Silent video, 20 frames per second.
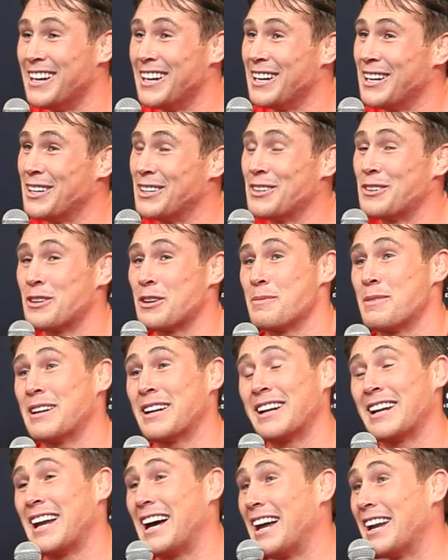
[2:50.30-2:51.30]
You know what I
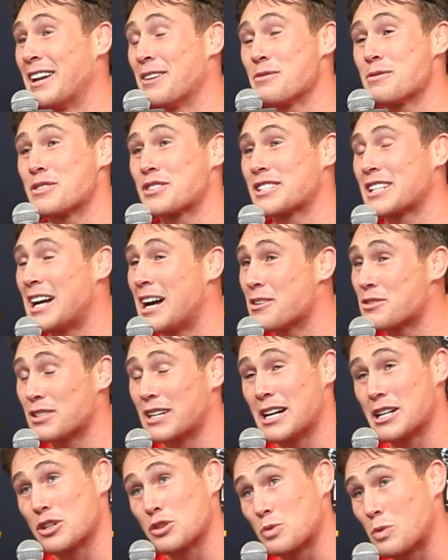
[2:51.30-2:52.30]
mean? And there was times that
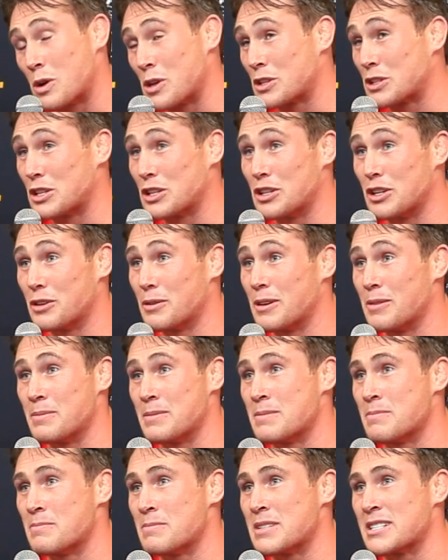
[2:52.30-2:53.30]
I just wanted to do
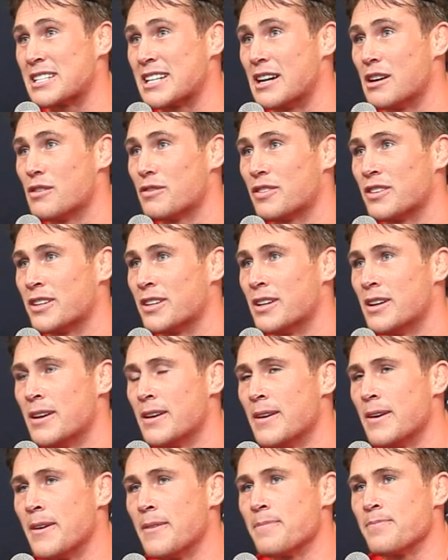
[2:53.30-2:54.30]
it myself. And
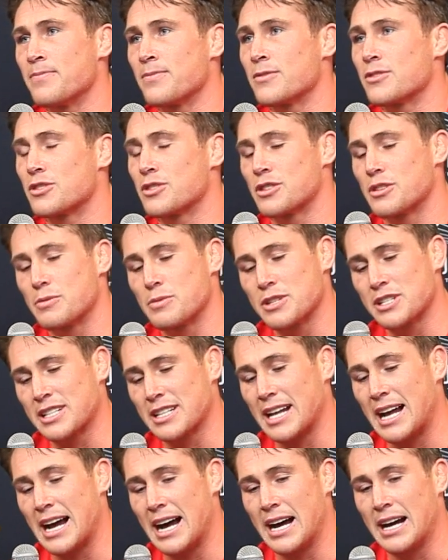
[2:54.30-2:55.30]
so there was
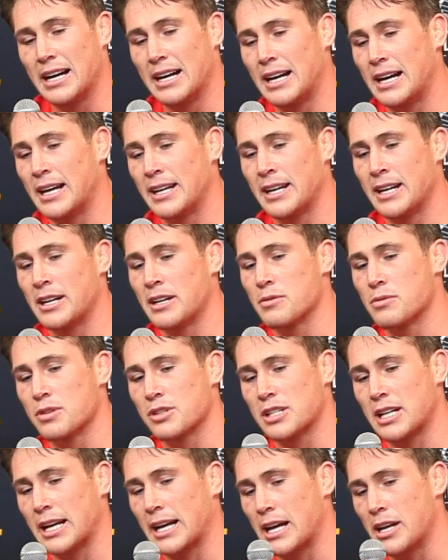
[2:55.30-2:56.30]
that, and then there
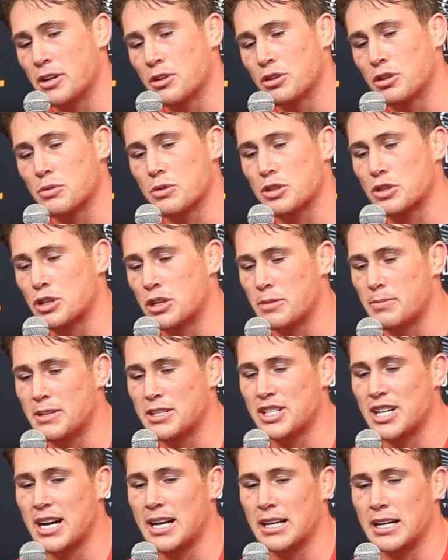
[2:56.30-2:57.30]
was, like, I knew there was going to be
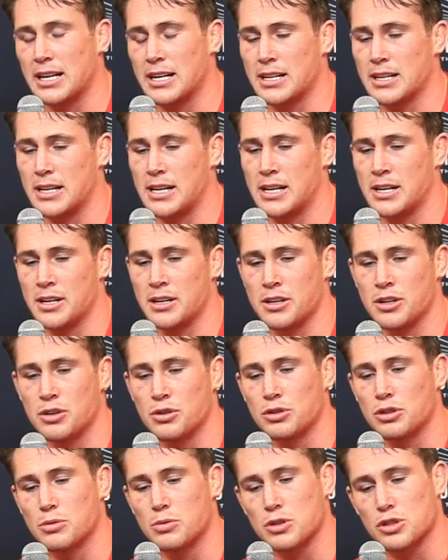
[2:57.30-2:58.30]
jet lag, and I
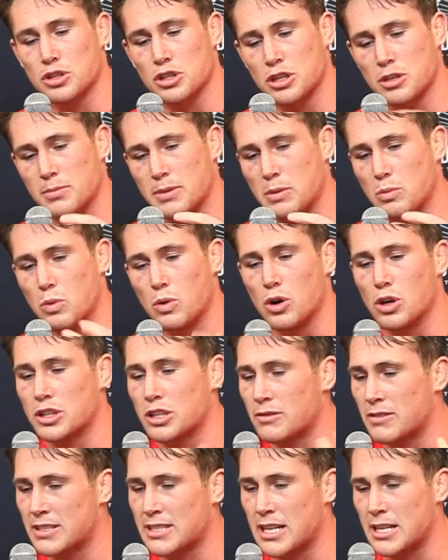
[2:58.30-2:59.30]
knew there was going to be
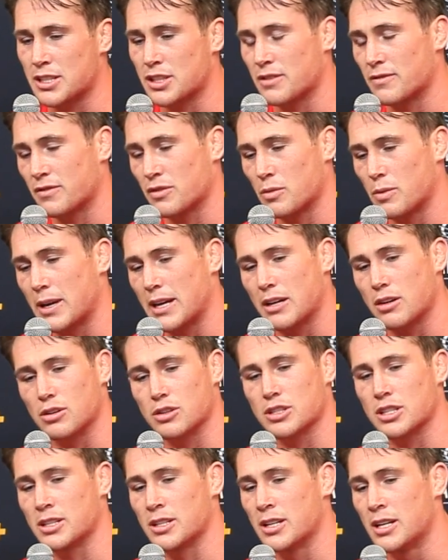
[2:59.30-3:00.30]
water retention for weight
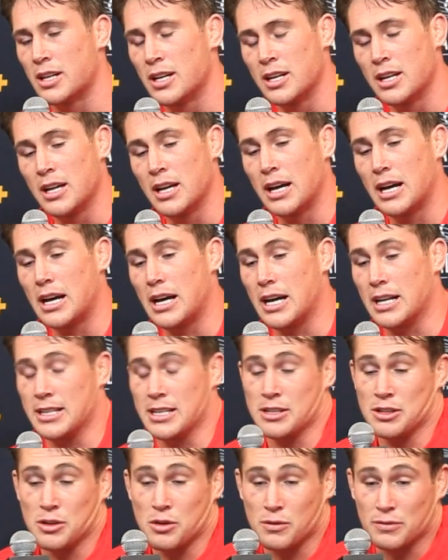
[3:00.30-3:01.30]
cut, and I
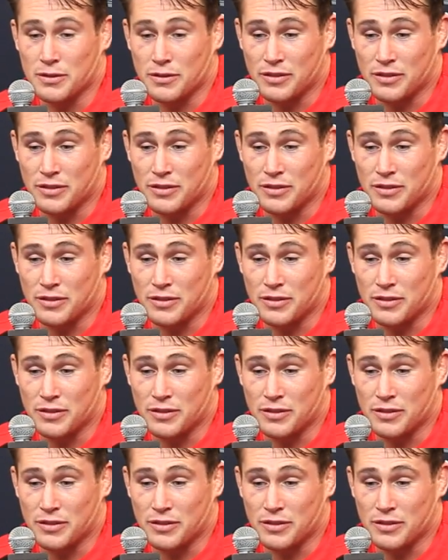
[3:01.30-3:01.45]
didn't know if the